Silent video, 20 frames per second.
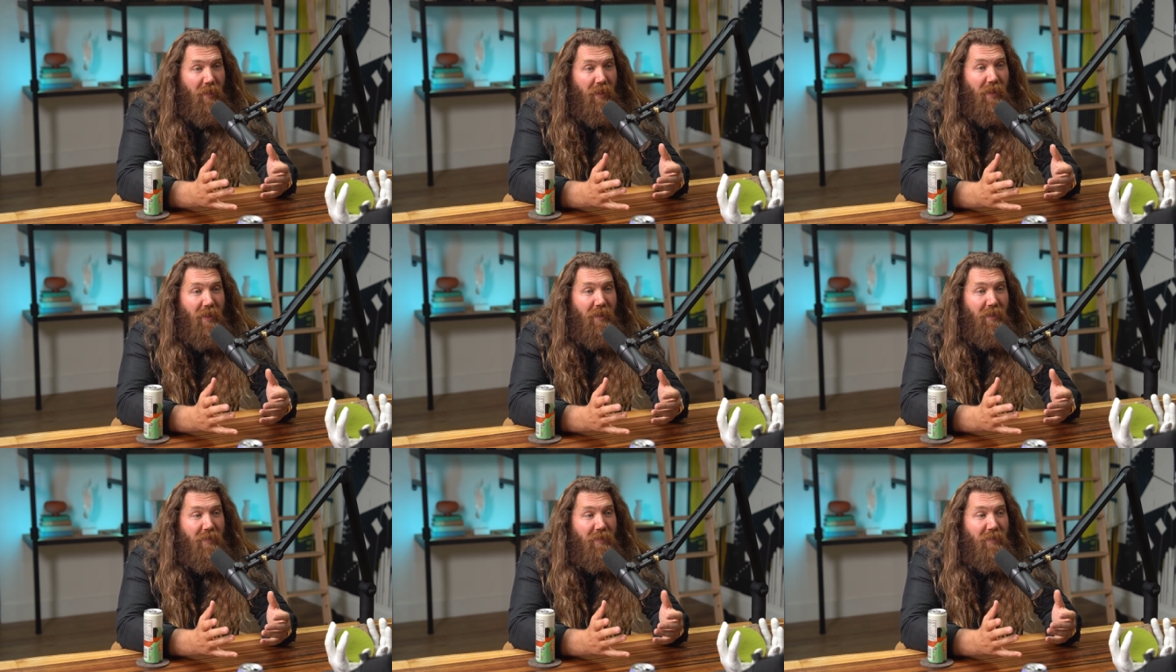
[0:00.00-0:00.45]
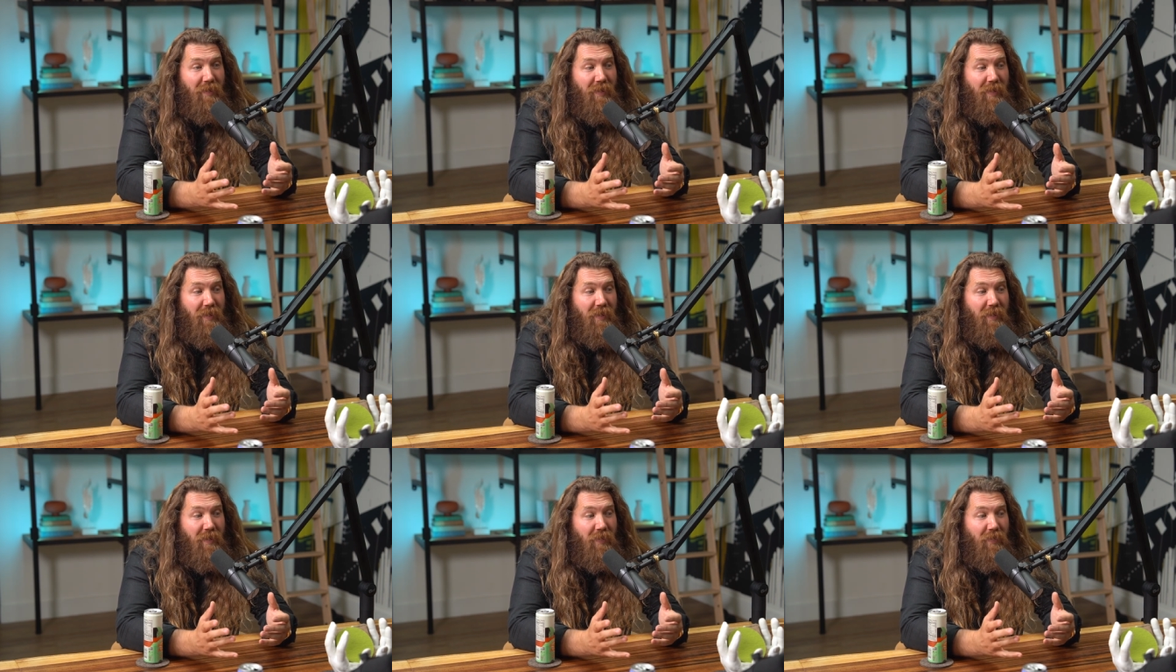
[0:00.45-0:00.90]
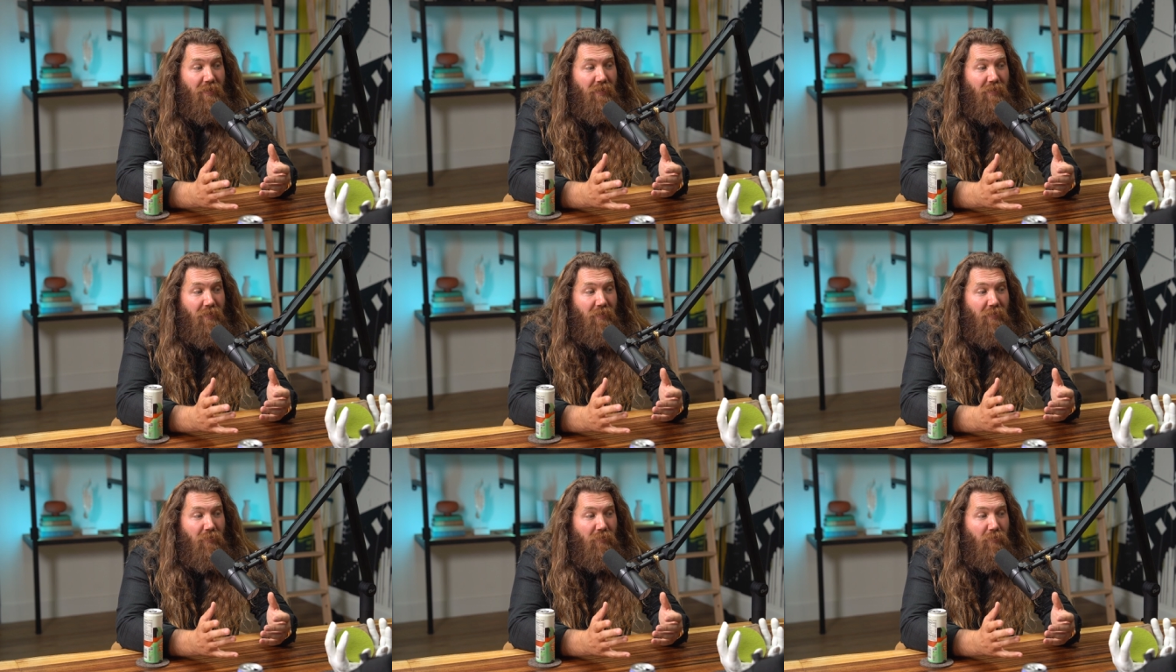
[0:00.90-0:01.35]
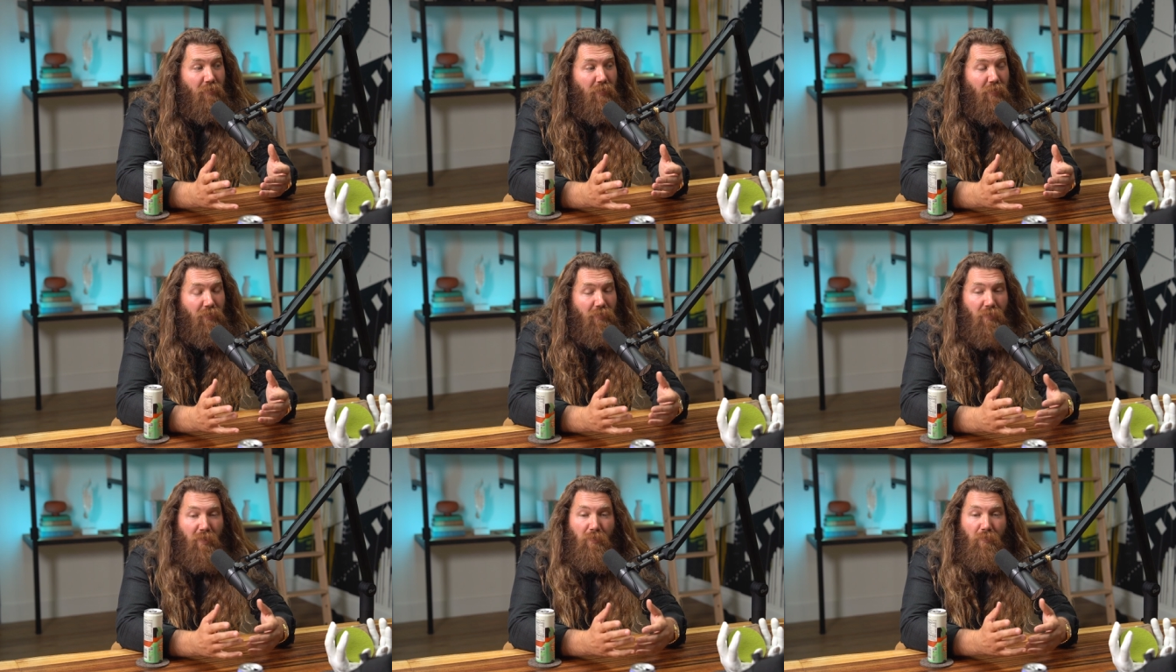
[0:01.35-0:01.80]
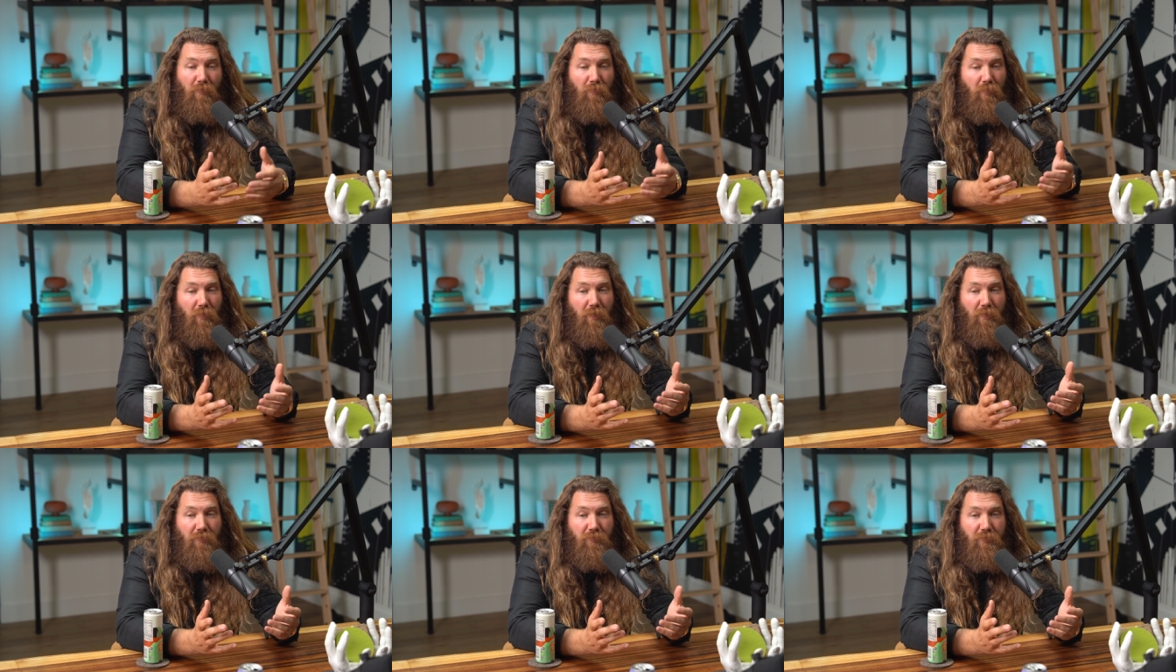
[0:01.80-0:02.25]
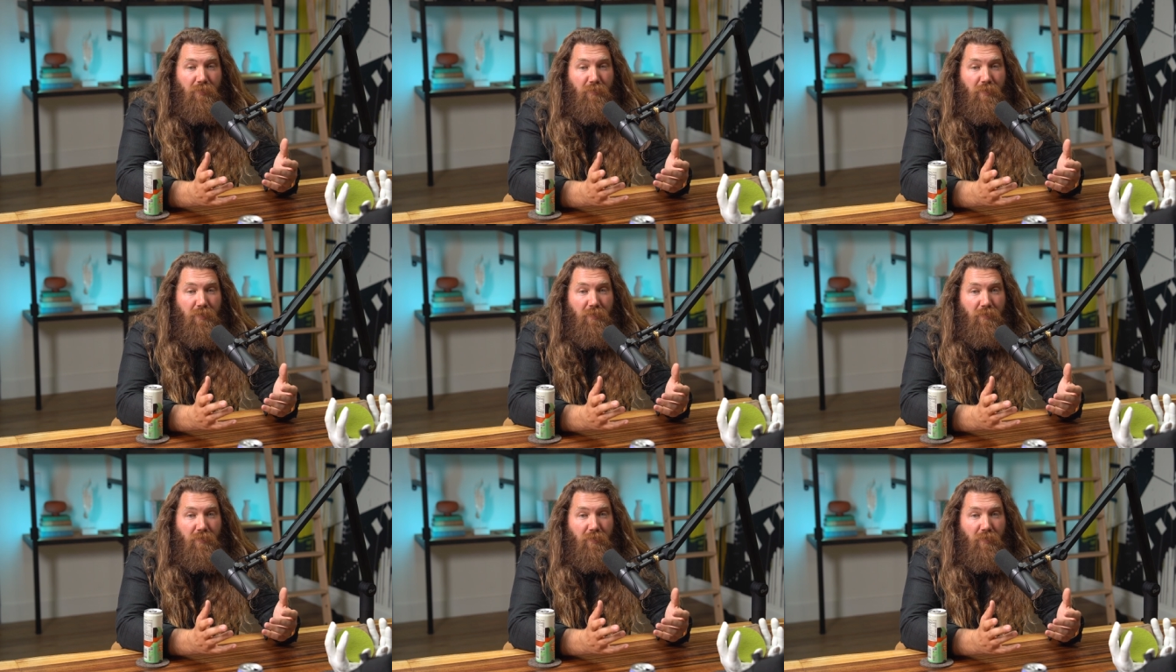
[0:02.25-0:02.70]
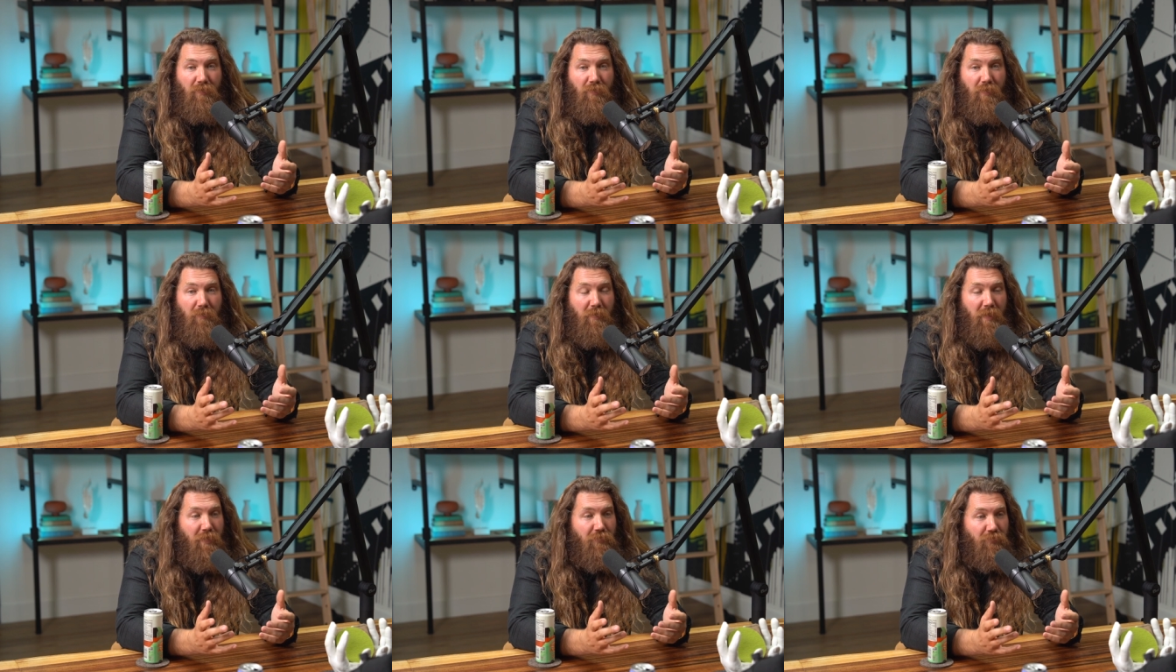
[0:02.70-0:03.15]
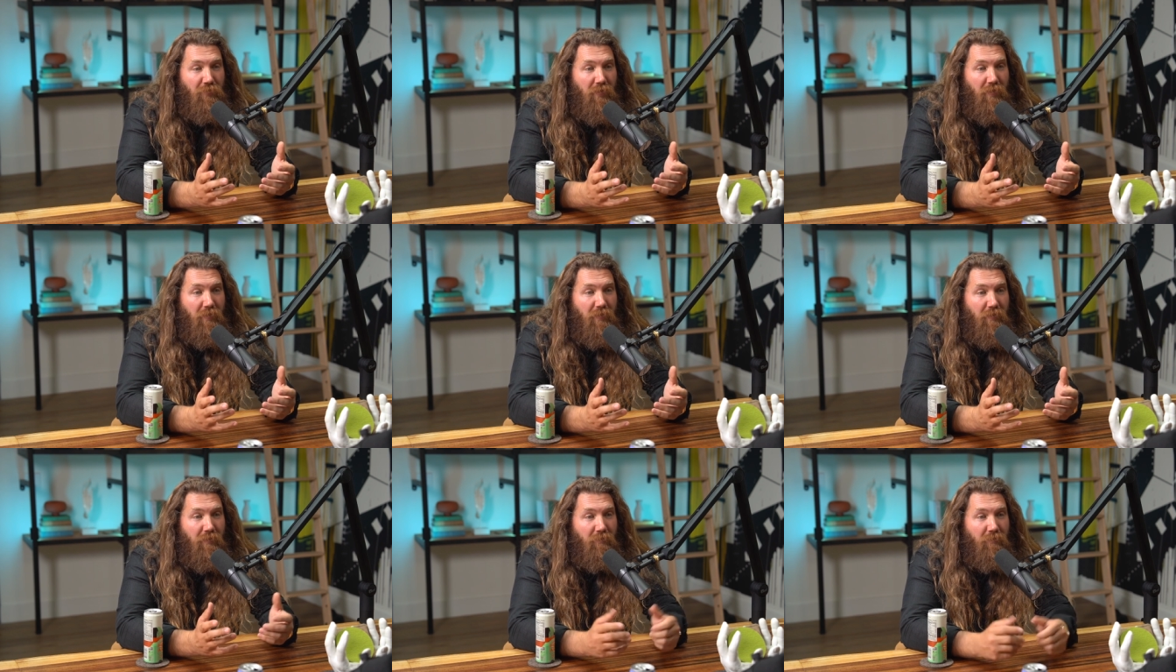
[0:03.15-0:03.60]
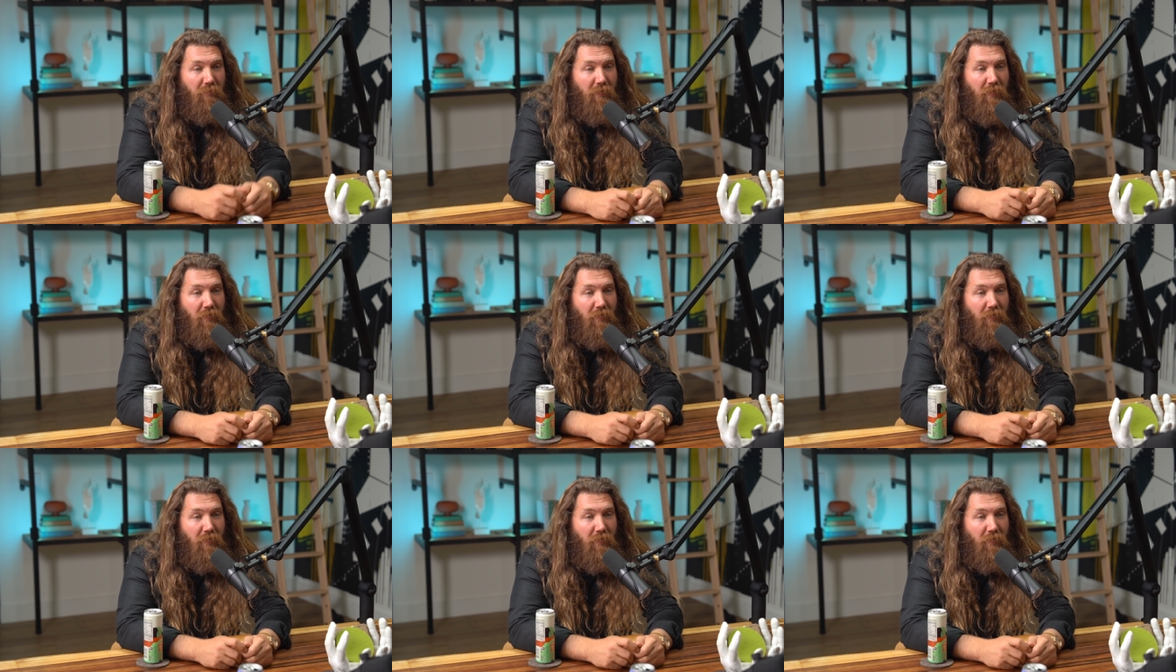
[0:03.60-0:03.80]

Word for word: And we thought, what else should we do except get drunk and